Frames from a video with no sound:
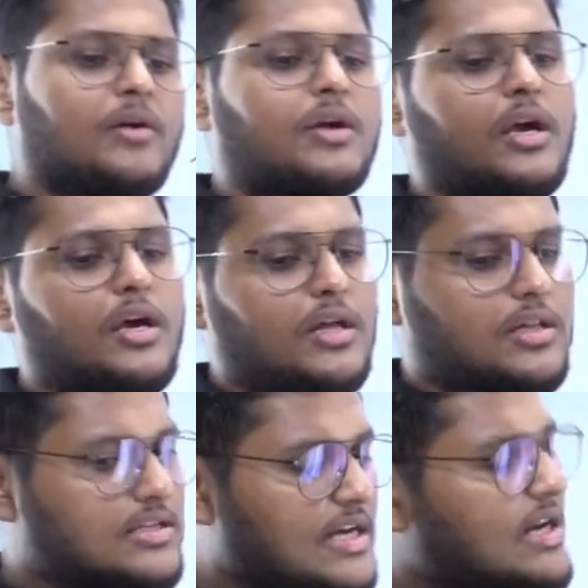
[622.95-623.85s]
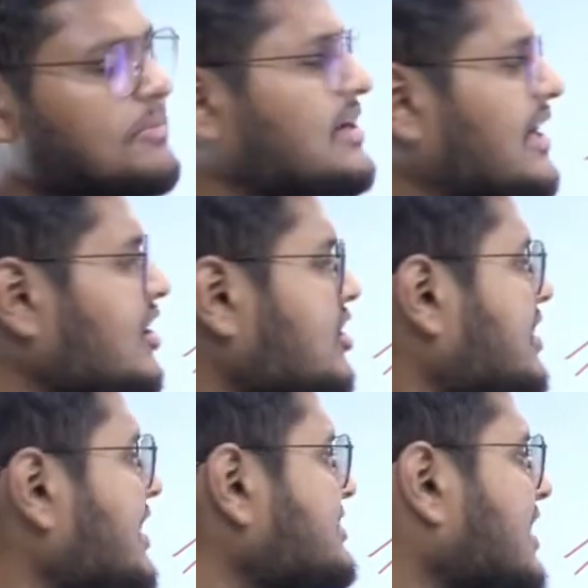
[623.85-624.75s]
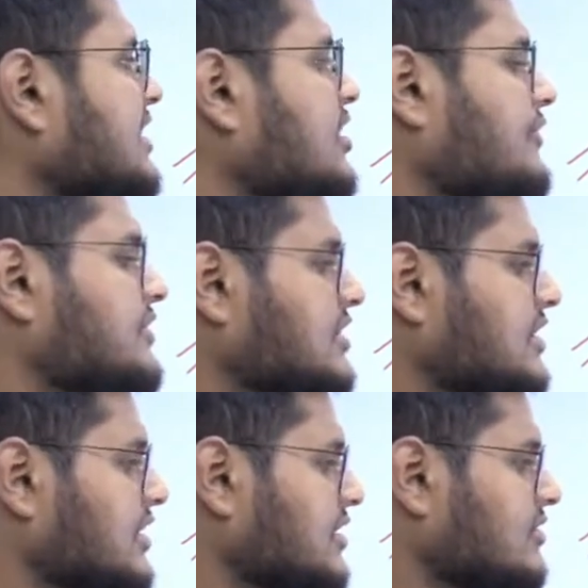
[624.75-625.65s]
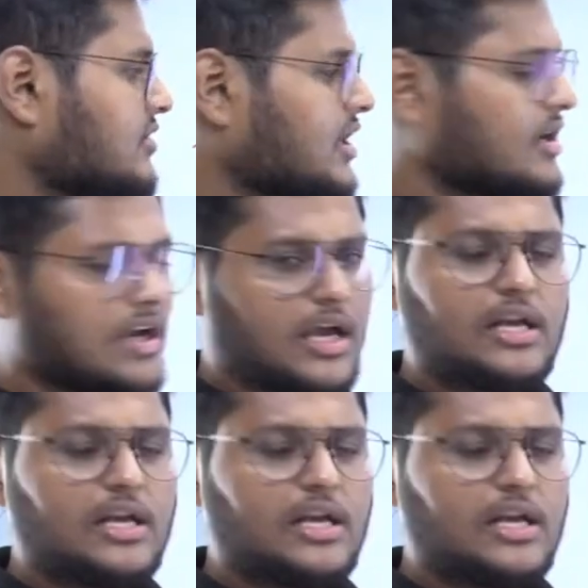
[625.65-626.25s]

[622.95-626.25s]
okay, the state government can authorize any officer here, okay,